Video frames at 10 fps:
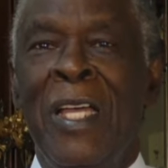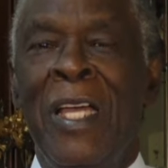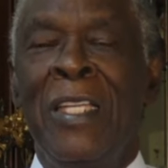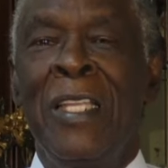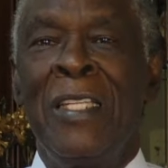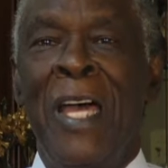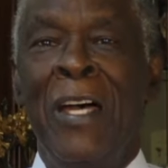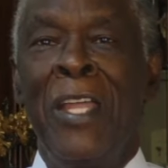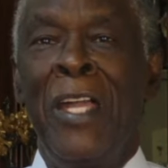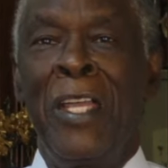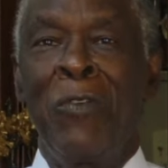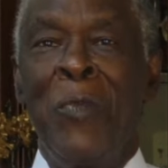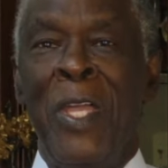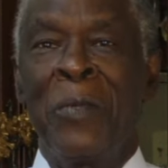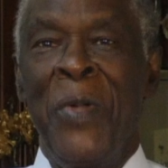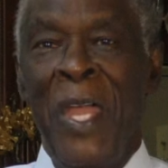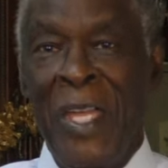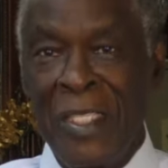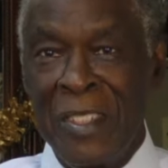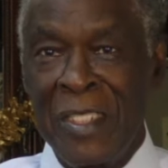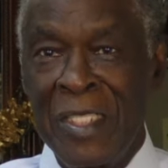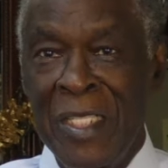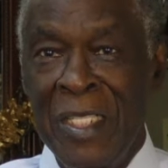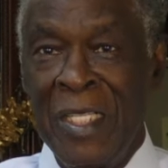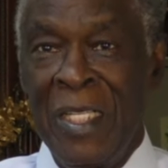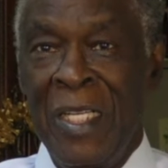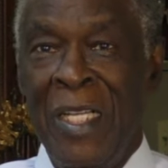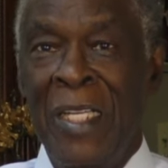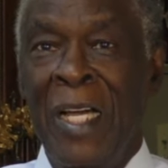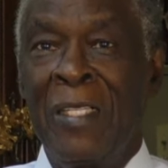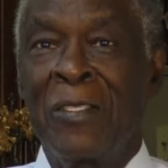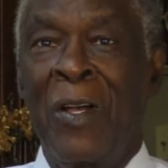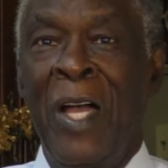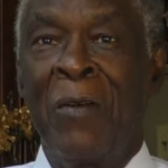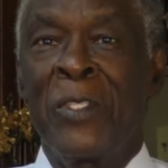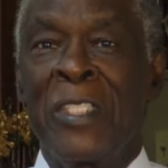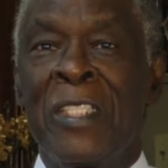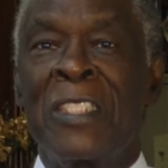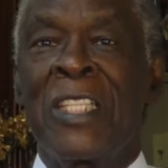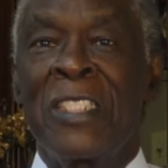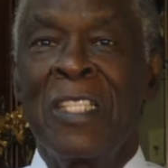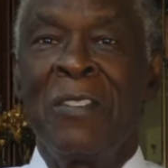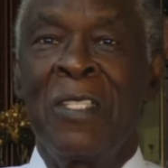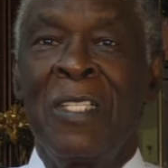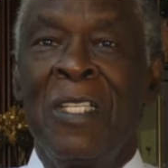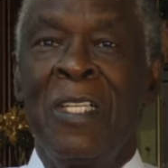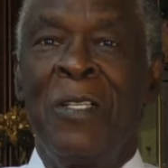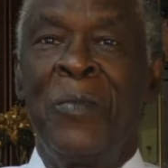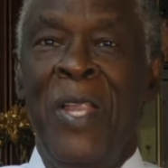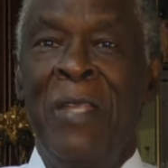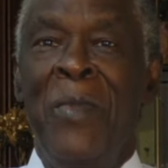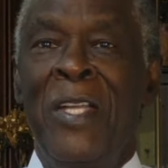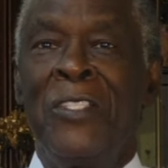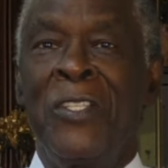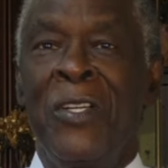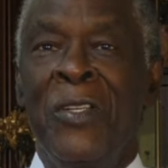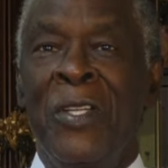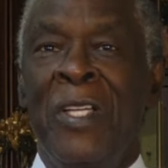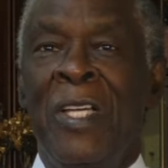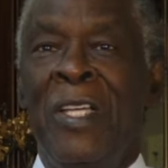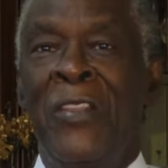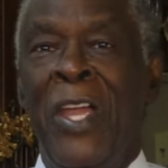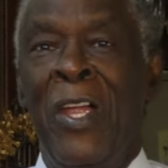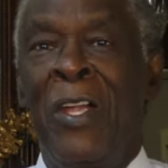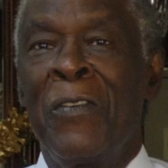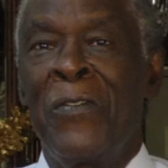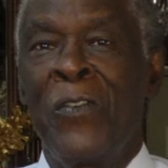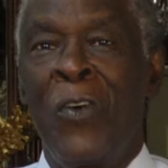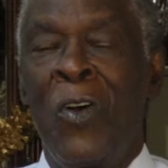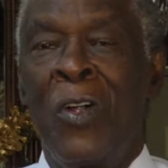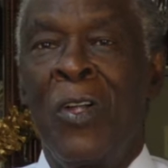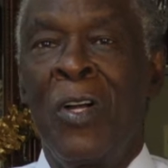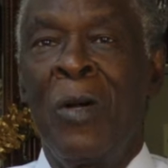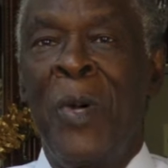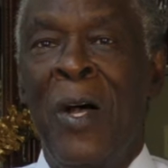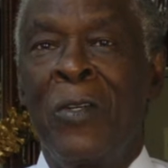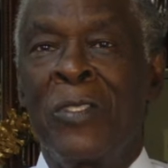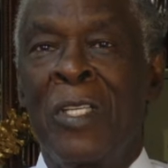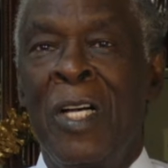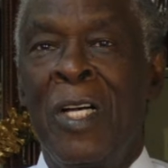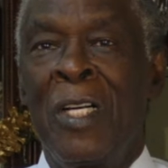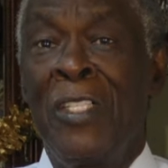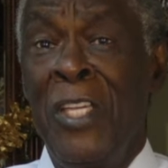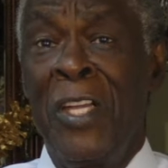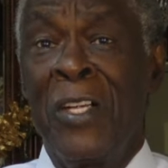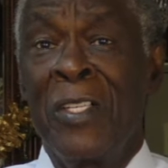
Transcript: And down there they were making pants. And so I was an assistant plant manager there for about a year.